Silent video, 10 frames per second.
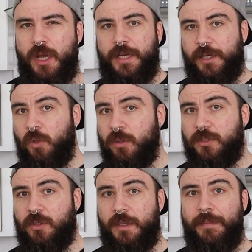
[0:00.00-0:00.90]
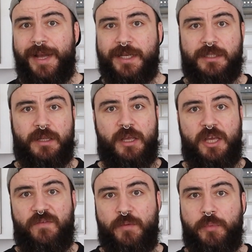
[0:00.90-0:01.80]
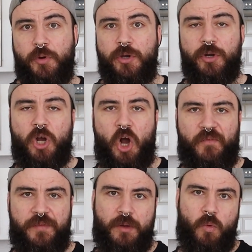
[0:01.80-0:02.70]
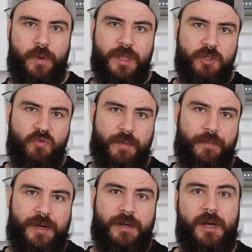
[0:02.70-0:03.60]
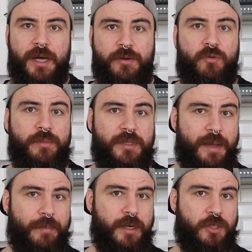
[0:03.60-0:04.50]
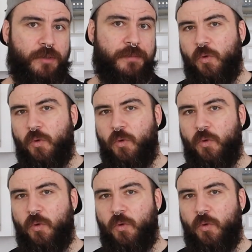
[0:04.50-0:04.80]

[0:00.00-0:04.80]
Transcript: and also the best if you brew your coffee with a dripper at room temperature,